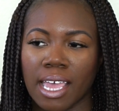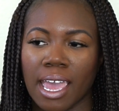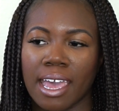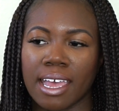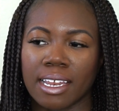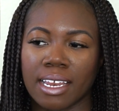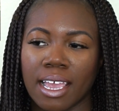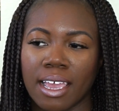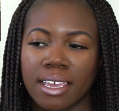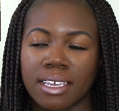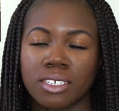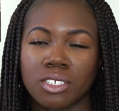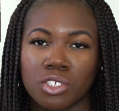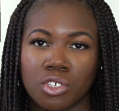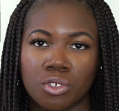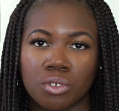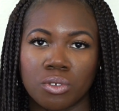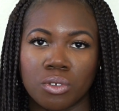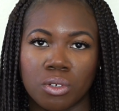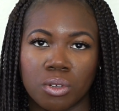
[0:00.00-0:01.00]
at a
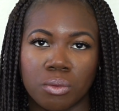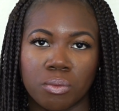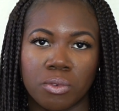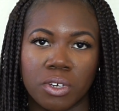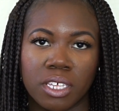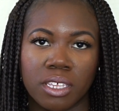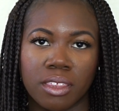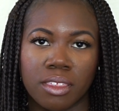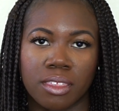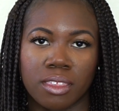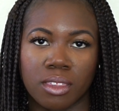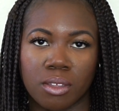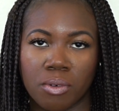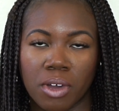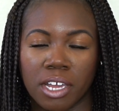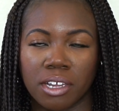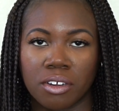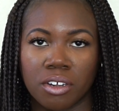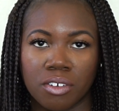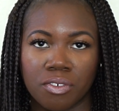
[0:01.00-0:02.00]
school with the
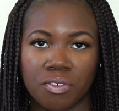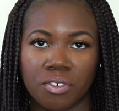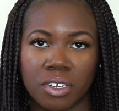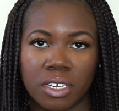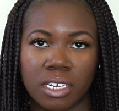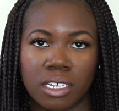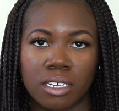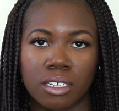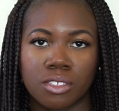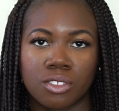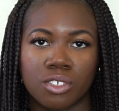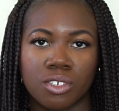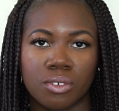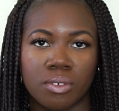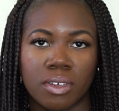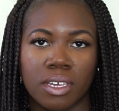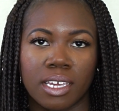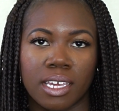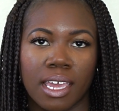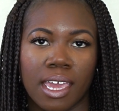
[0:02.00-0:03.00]
white girl Frieda
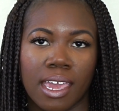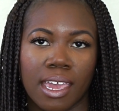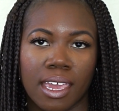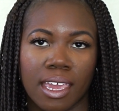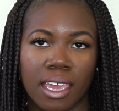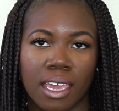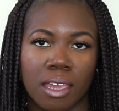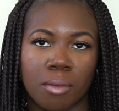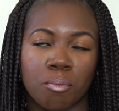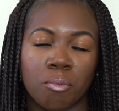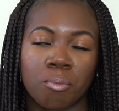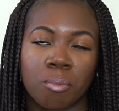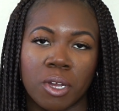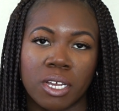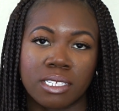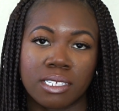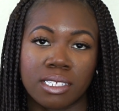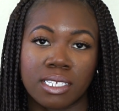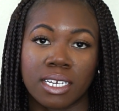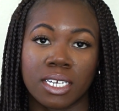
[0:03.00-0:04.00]
doing a
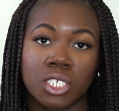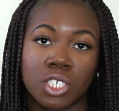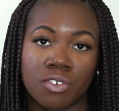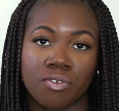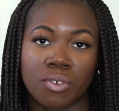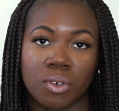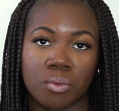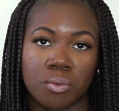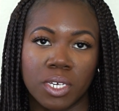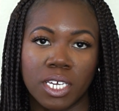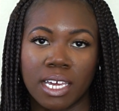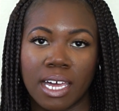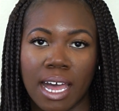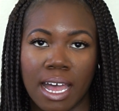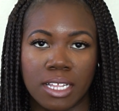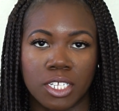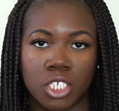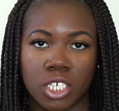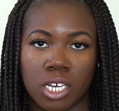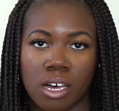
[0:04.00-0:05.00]
presentation for We
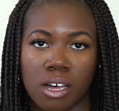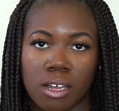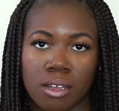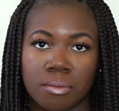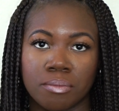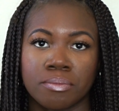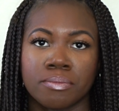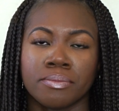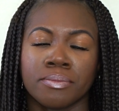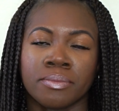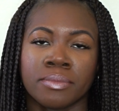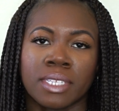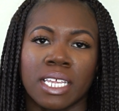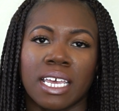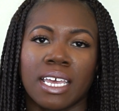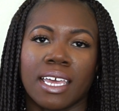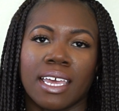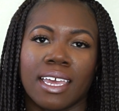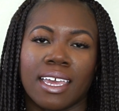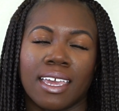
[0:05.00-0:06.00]
Got Y'all
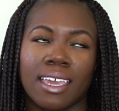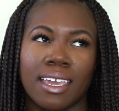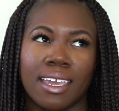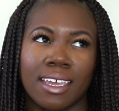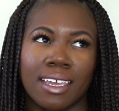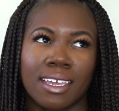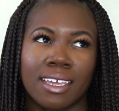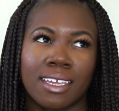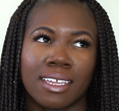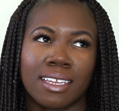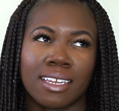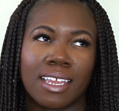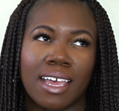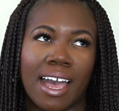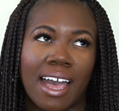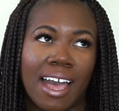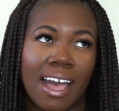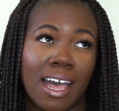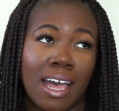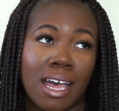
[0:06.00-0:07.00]
and
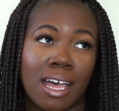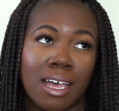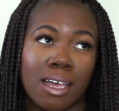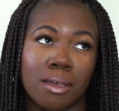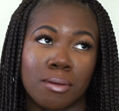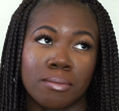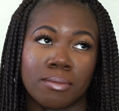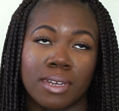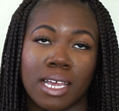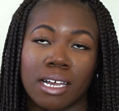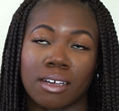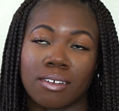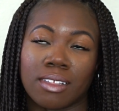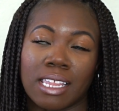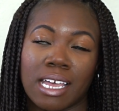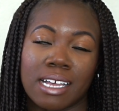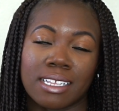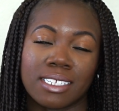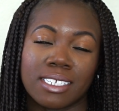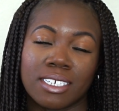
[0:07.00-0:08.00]
I'm not gonna
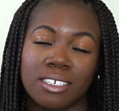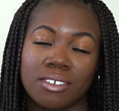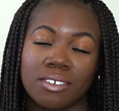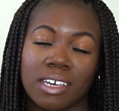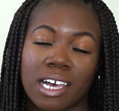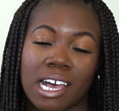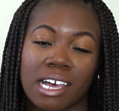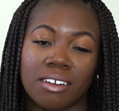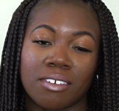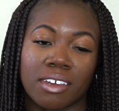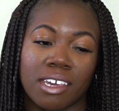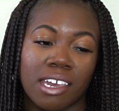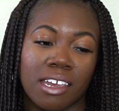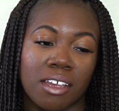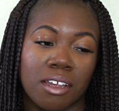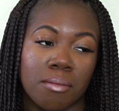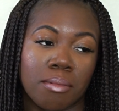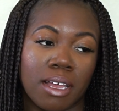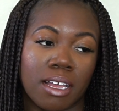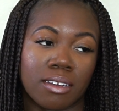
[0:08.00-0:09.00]
lie to you, I don't
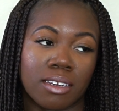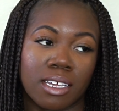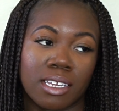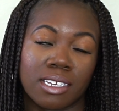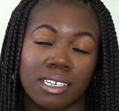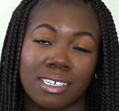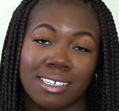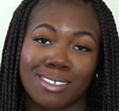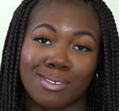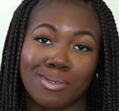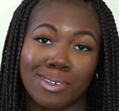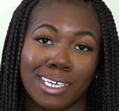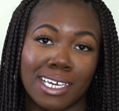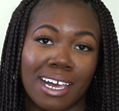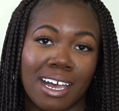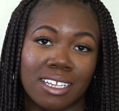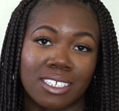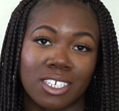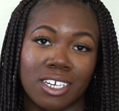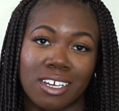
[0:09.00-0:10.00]
care about none of these we
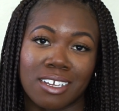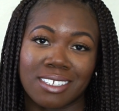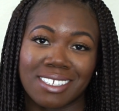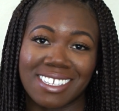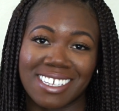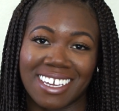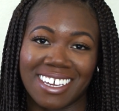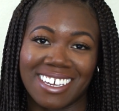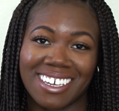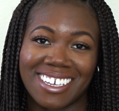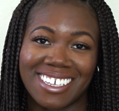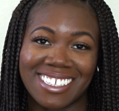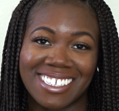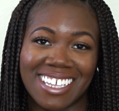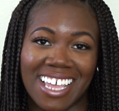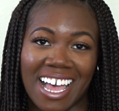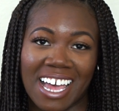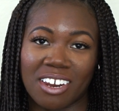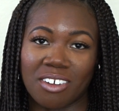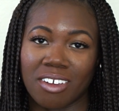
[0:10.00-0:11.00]
got y'all scenes.
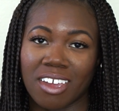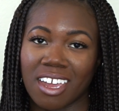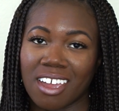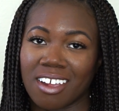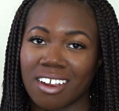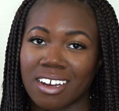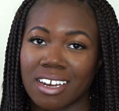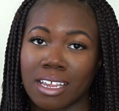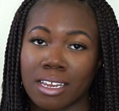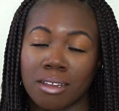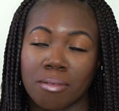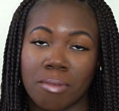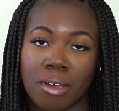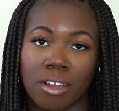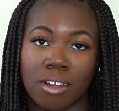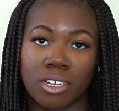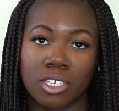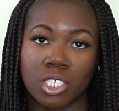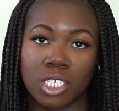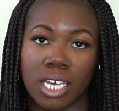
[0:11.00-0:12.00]
I don't care none
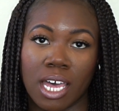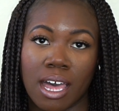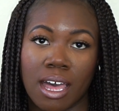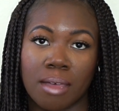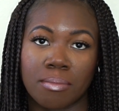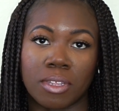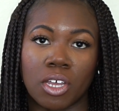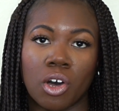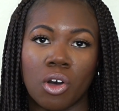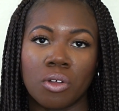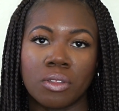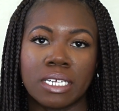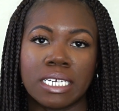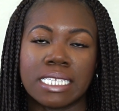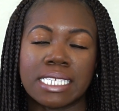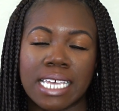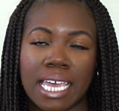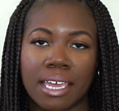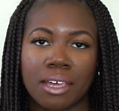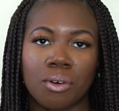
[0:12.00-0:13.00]
about her job. The only
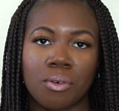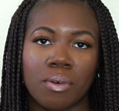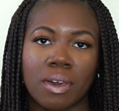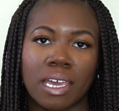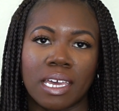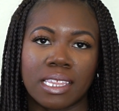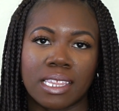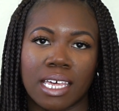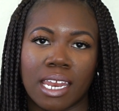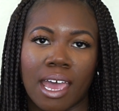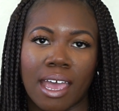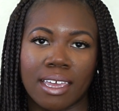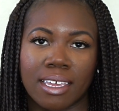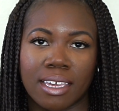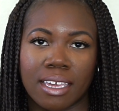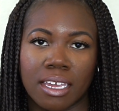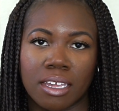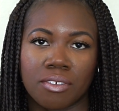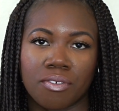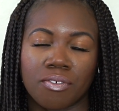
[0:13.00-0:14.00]
takeaway that I
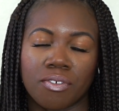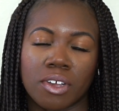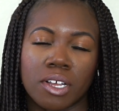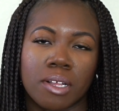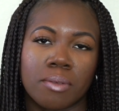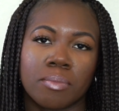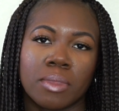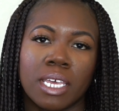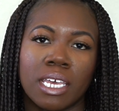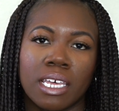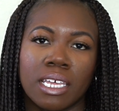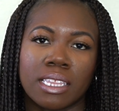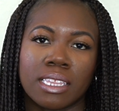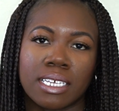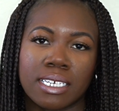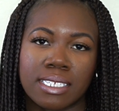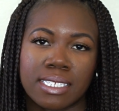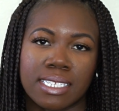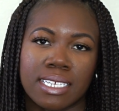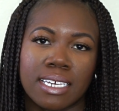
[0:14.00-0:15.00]
get from
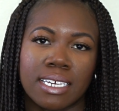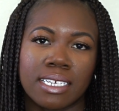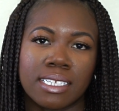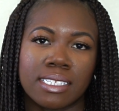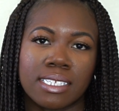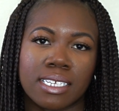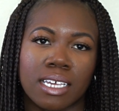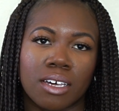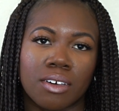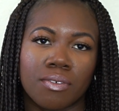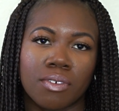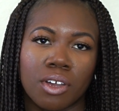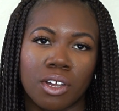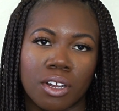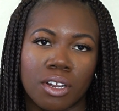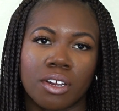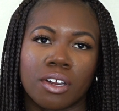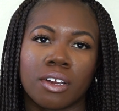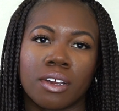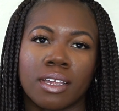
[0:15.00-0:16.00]
the scenes of
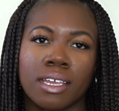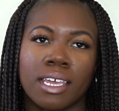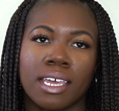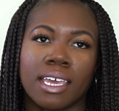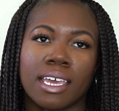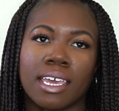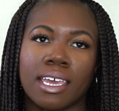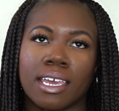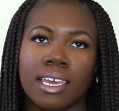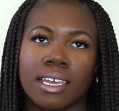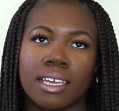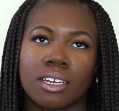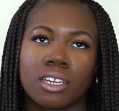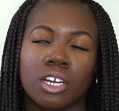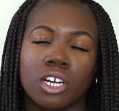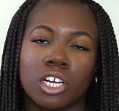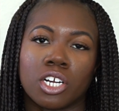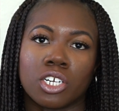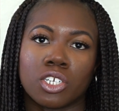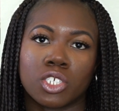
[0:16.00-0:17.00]
her and
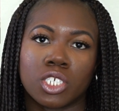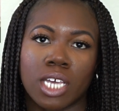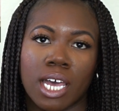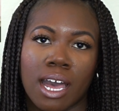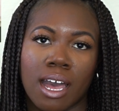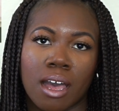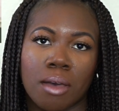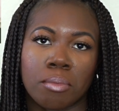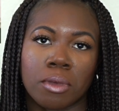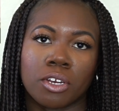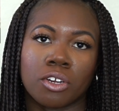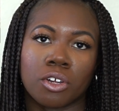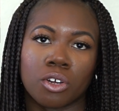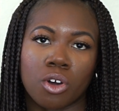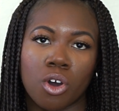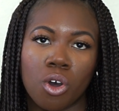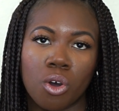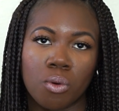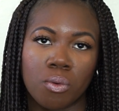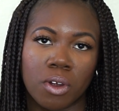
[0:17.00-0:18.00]
her job and her
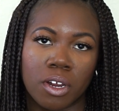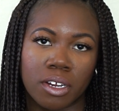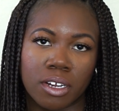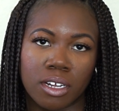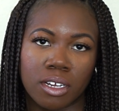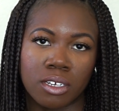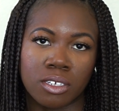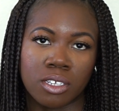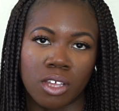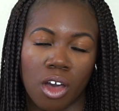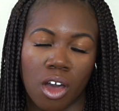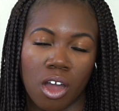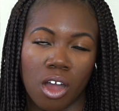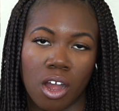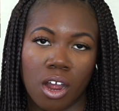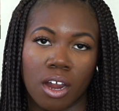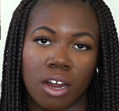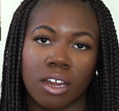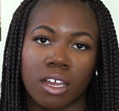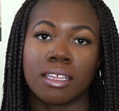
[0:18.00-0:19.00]
coworkers
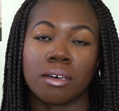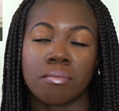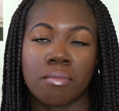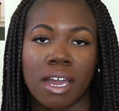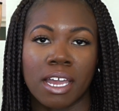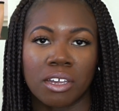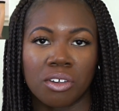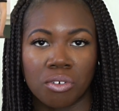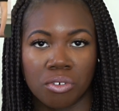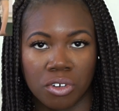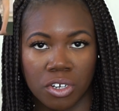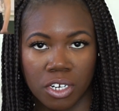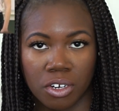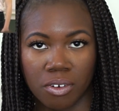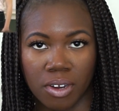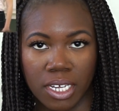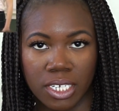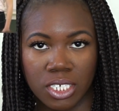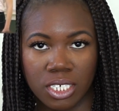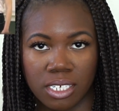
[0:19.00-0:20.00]
are the
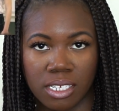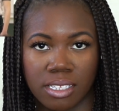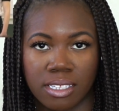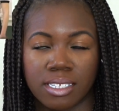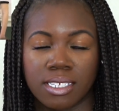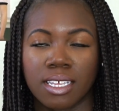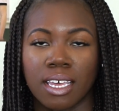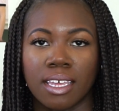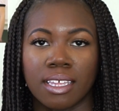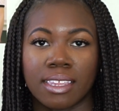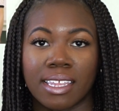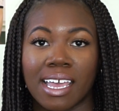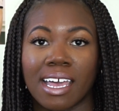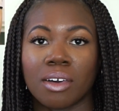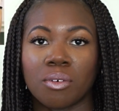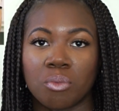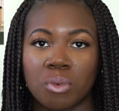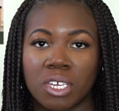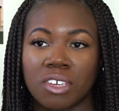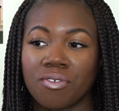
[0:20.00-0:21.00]
microaggressions
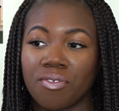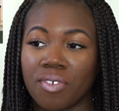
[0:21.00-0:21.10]
that we